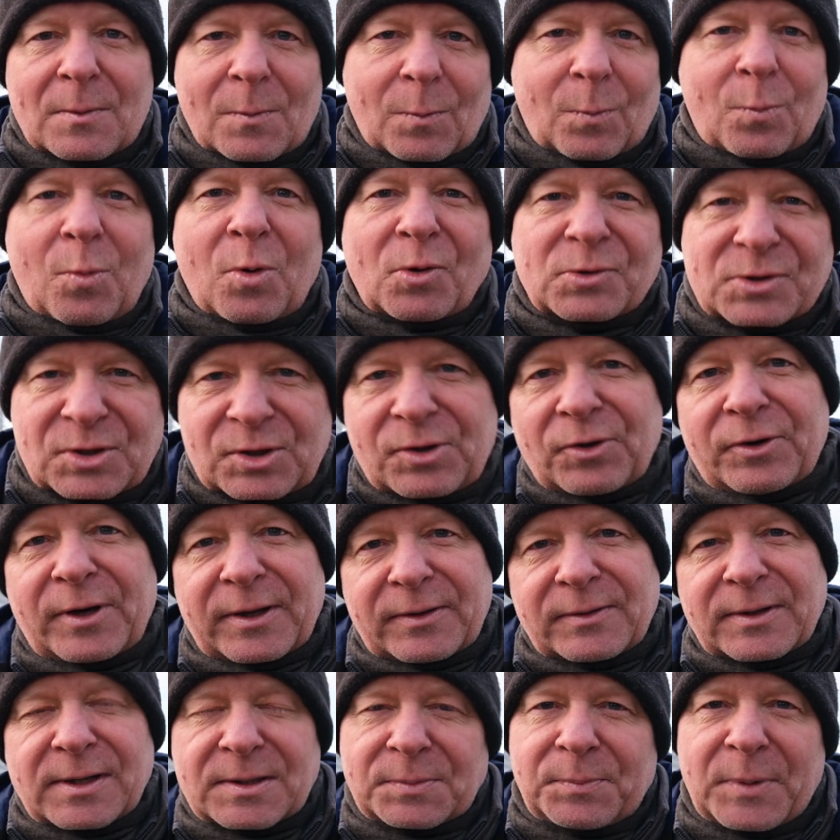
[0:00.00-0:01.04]
What's good
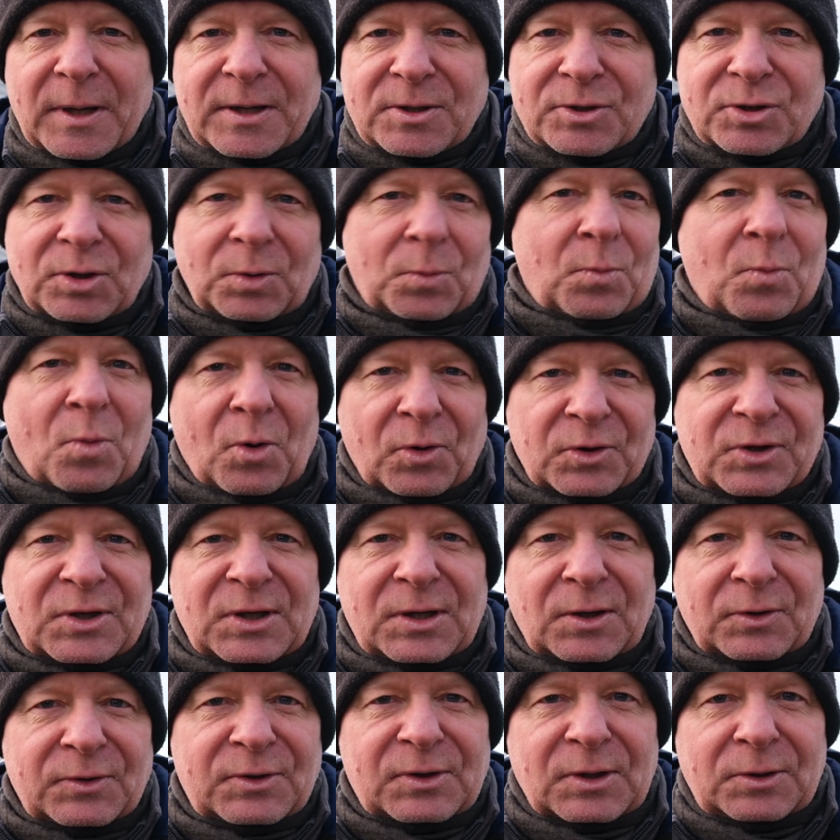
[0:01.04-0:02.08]
in this picture and what's
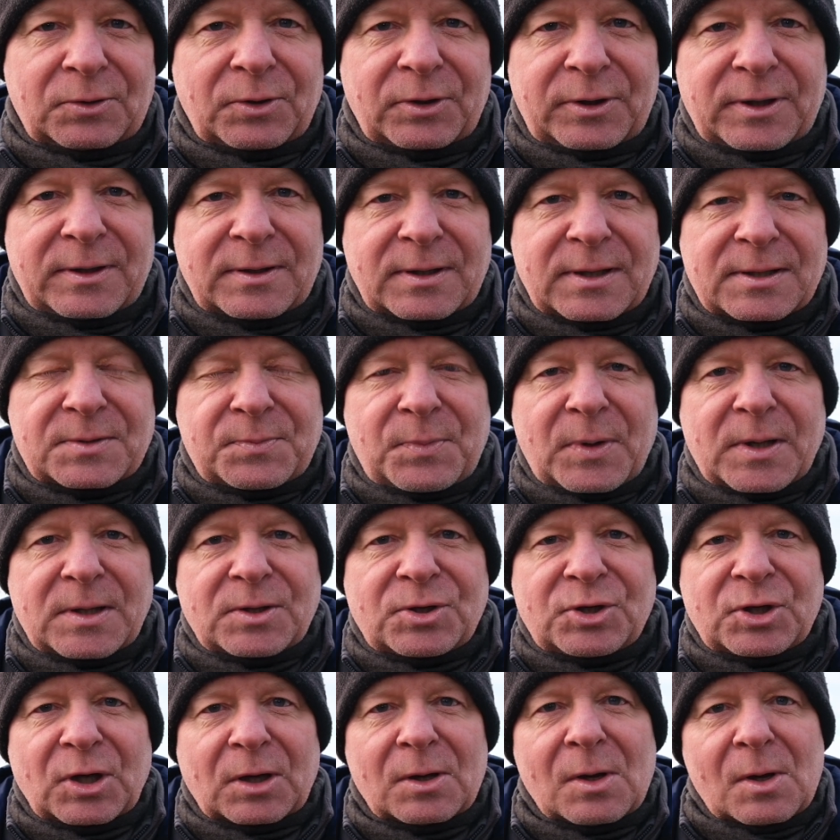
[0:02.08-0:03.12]
not so good in this
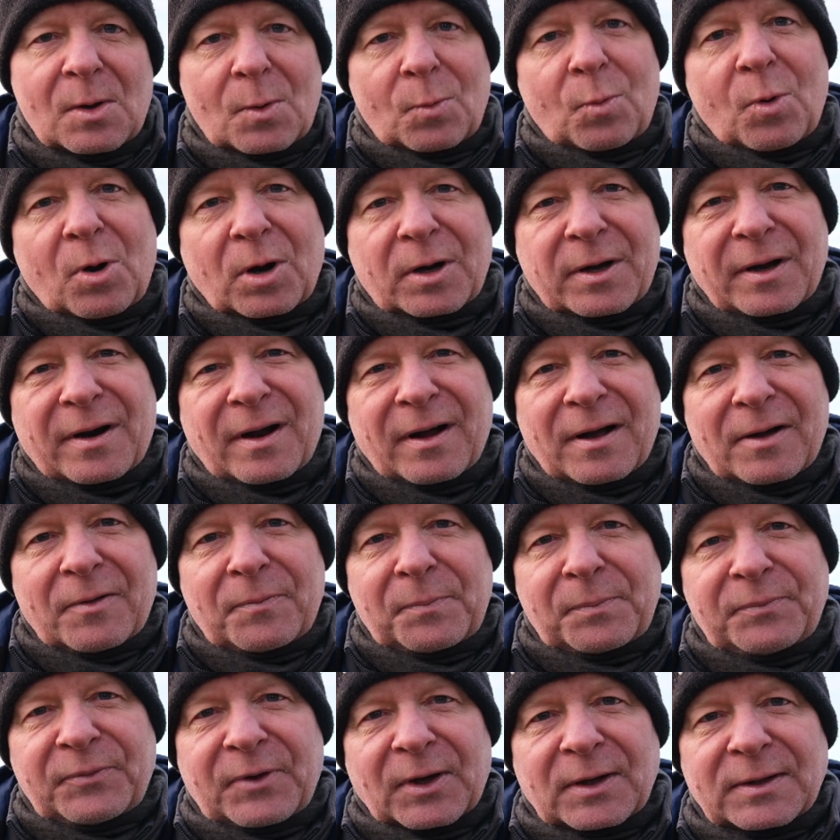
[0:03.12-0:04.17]
picture? What could I have
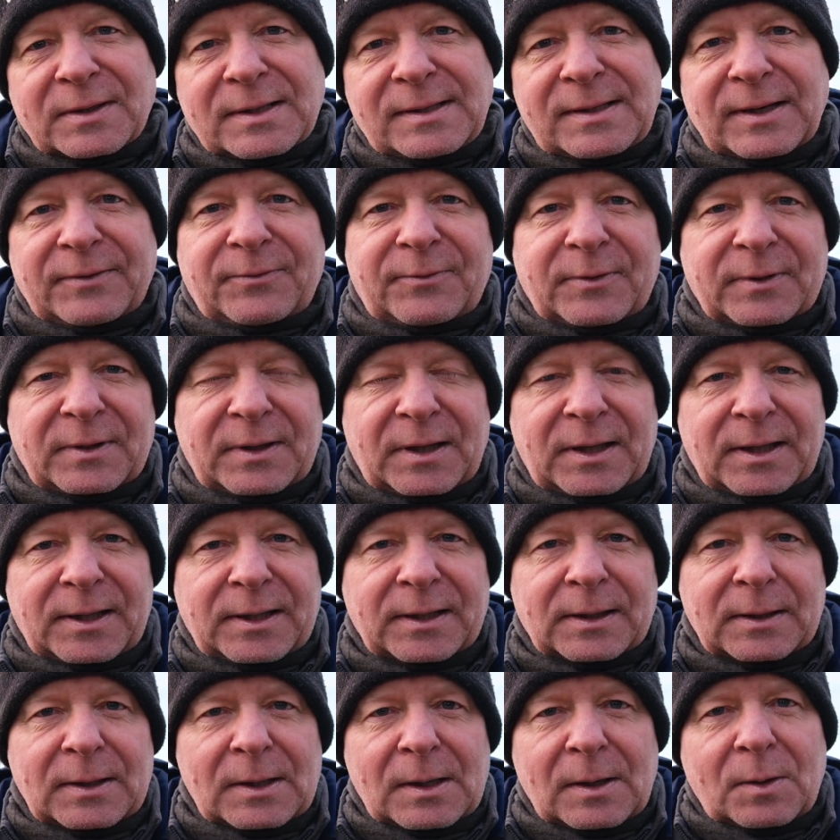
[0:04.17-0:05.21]
done differently?